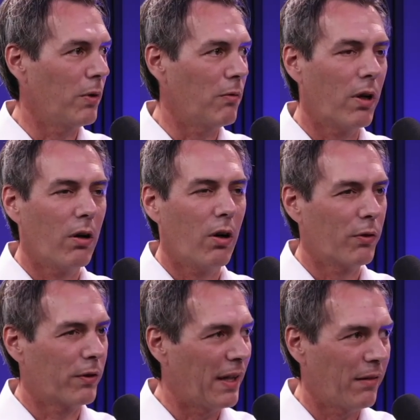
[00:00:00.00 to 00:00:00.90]
We run
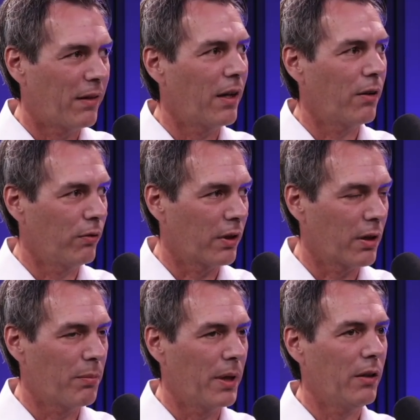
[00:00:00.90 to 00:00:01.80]
over 10,000
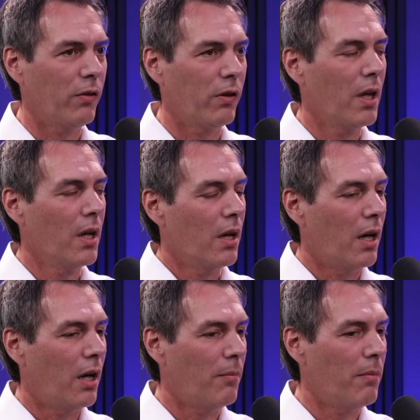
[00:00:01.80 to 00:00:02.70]
campaigns,
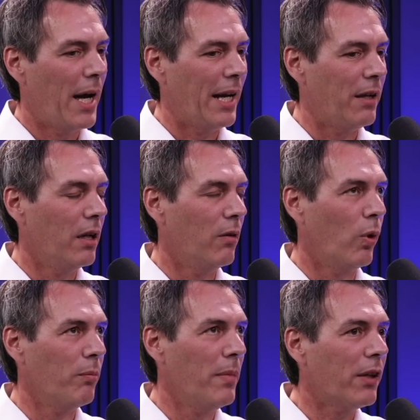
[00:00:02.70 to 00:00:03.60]
and
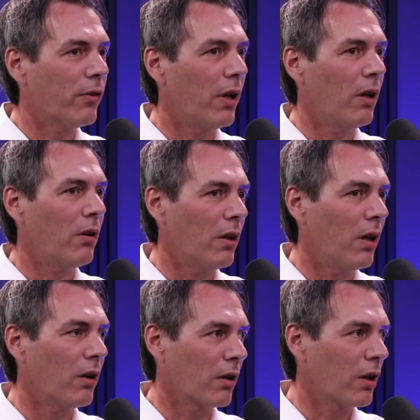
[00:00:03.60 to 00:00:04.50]
what makes
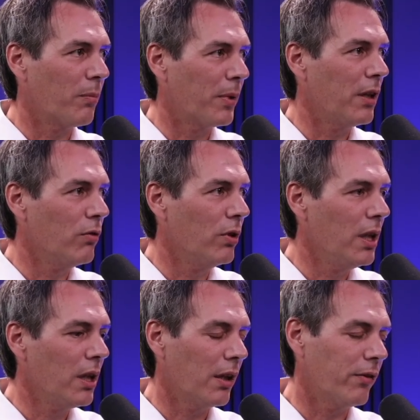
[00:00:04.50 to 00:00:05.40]
our company
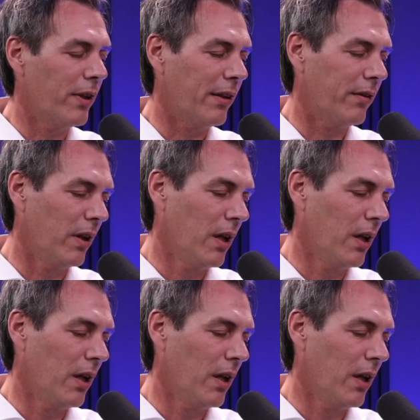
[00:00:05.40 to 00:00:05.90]
unique is that